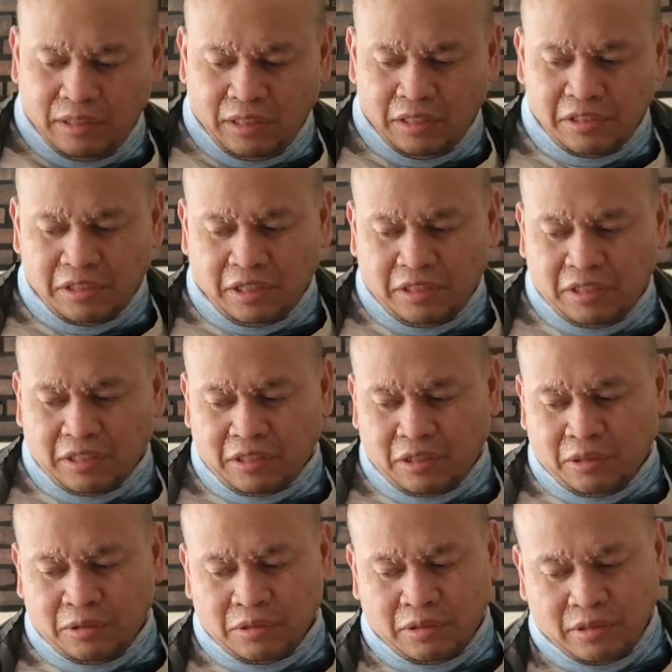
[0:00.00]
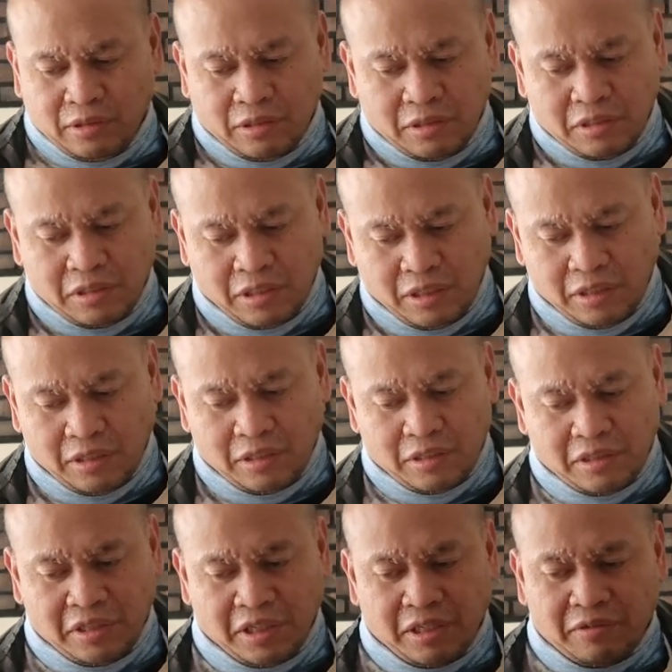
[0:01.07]
inside the coat there's a
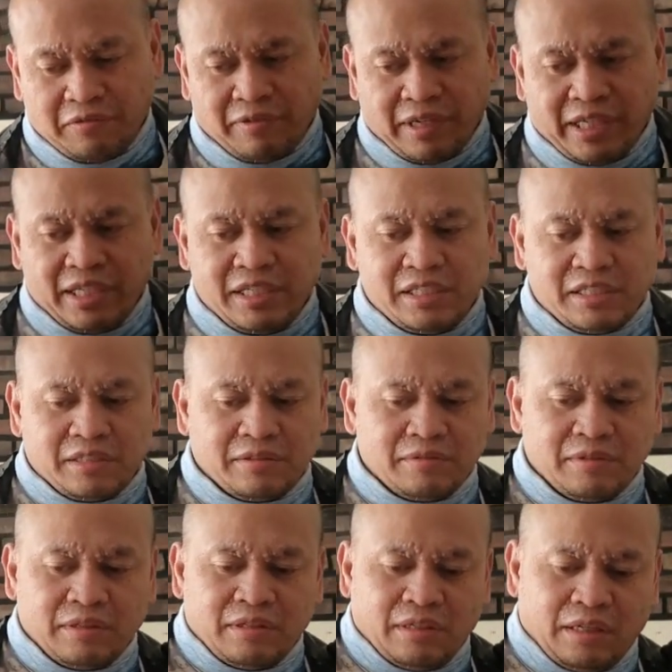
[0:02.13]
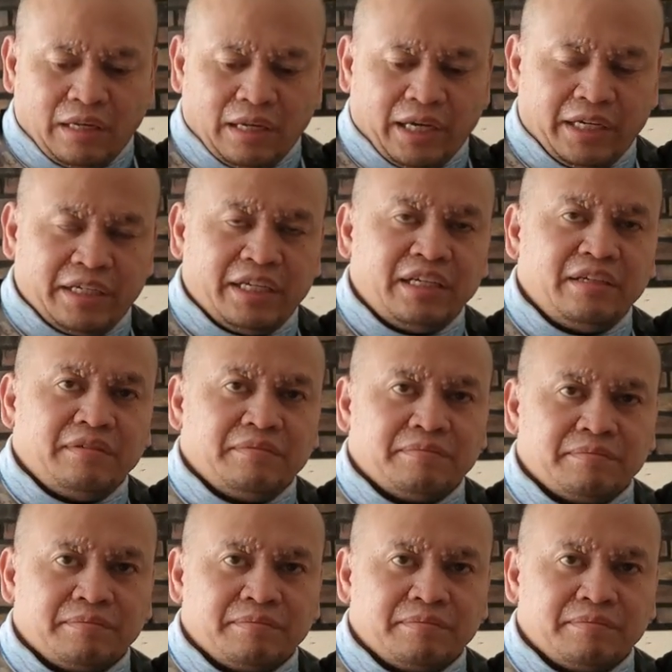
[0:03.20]
thick fleece lining